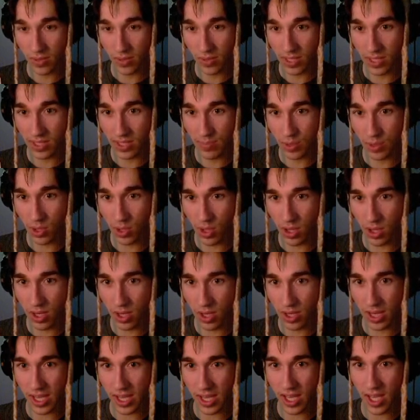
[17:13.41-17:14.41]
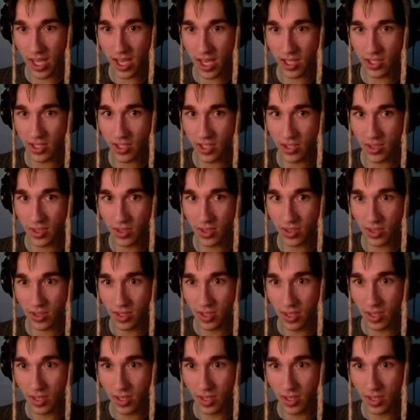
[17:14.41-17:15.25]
to explore! I hate you!